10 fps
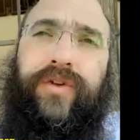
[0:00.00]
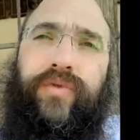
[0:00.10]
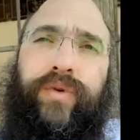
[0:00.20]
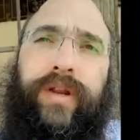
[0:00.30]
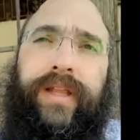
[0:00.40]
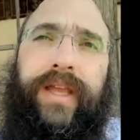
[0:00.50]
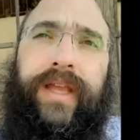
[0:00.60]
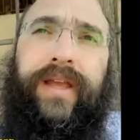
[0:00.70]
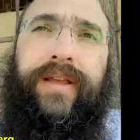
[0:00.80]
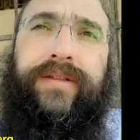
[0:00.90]
really
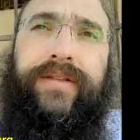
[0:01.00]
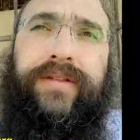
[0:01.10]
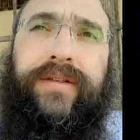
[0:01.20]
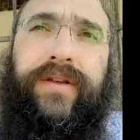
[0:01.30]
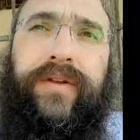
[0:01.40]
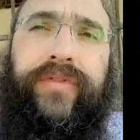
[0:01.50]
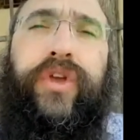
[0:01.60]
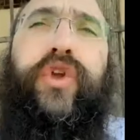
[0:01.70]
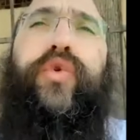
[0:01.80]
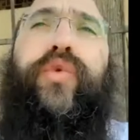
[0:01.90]
is the
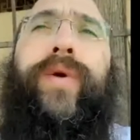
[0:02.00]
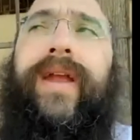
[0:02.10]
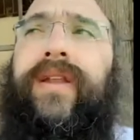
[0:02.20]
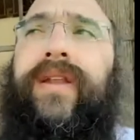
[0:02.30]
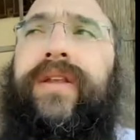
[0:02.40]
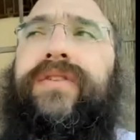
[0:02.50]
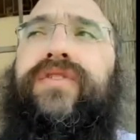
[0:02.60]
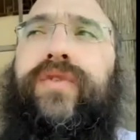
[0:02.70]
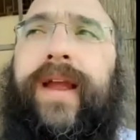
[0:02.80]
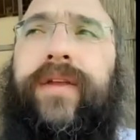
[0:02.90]
greatest
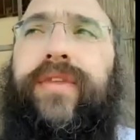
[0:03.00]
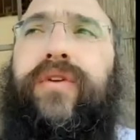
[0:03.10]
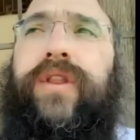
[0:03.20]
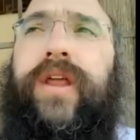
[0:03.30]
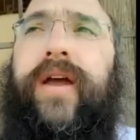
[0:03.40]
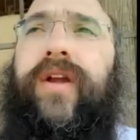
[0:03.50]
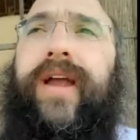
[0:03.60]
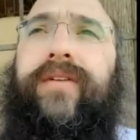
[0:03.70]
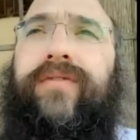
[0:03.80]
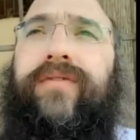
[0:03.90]
strength you can ever have.